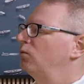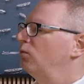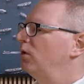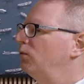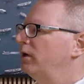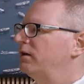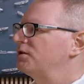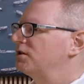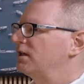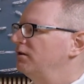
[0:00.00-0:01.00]
What
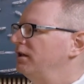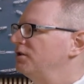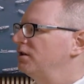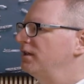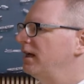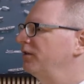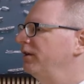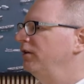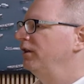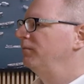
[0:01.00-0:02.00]
else is out
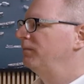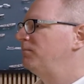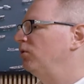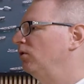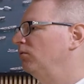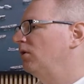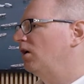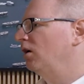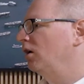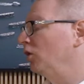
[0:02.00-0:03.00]
there that people
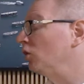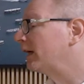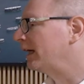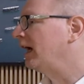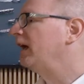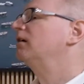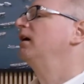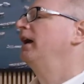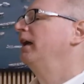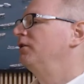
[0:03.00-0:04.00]
are looking at
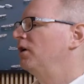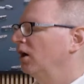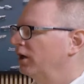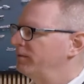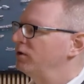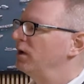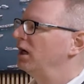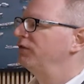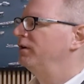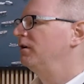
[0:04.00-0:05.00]
and are going to be
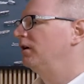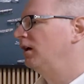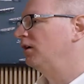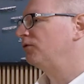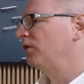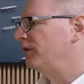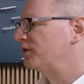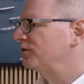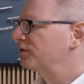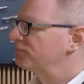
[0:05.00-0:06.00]
relevant for
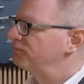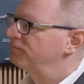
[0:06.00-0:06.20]
investors?